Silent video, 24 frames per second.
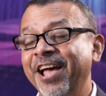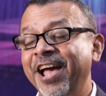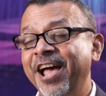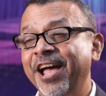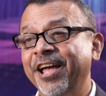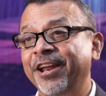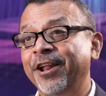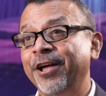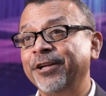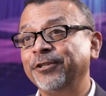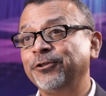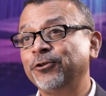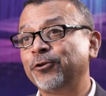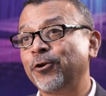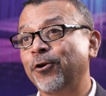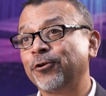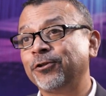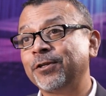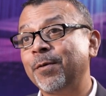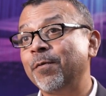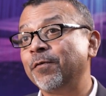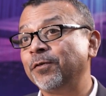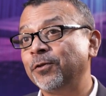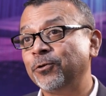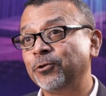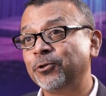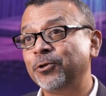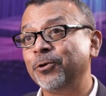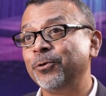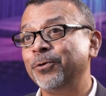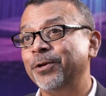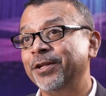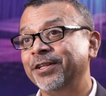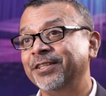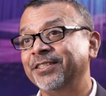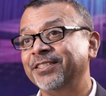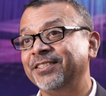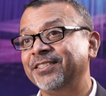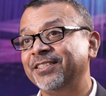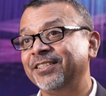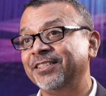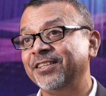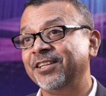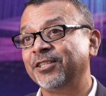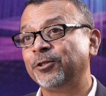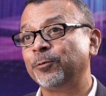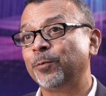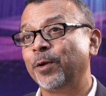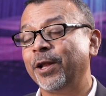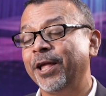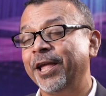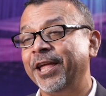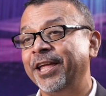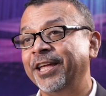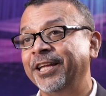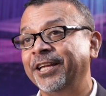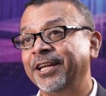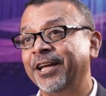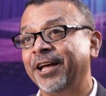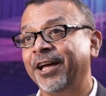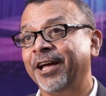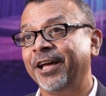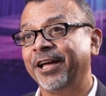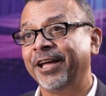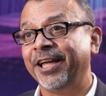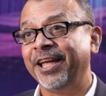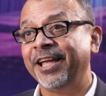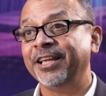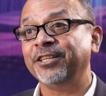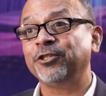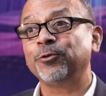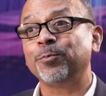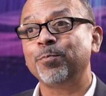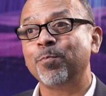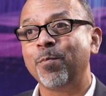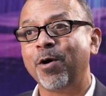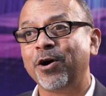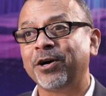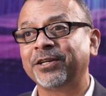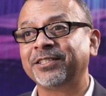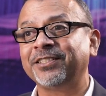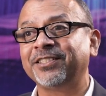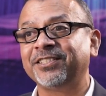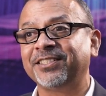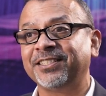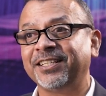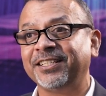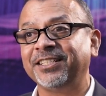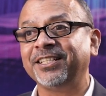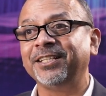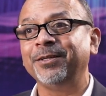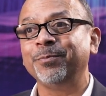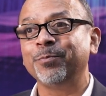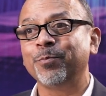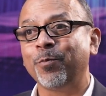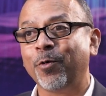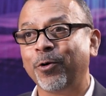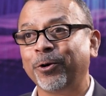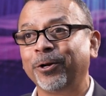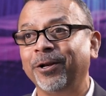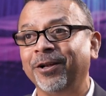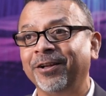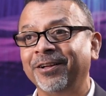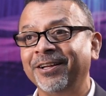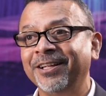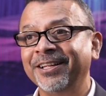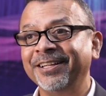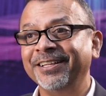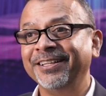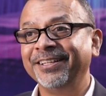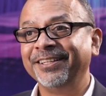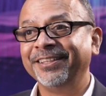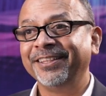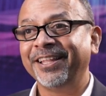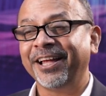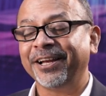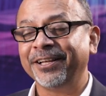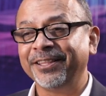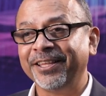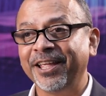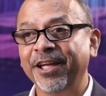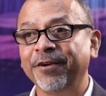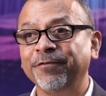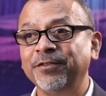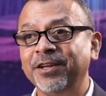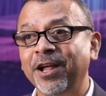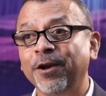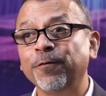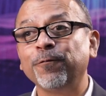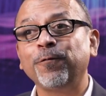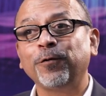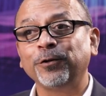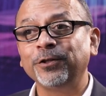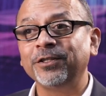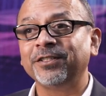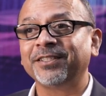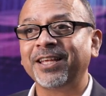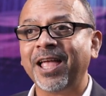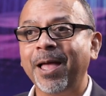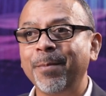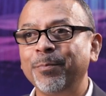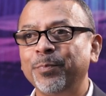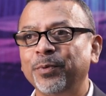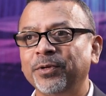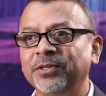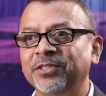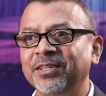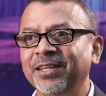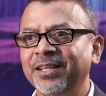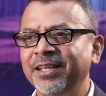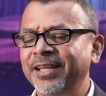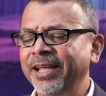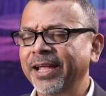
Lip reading: and I saw some of the students displaying a smart city model that they have done for this campus.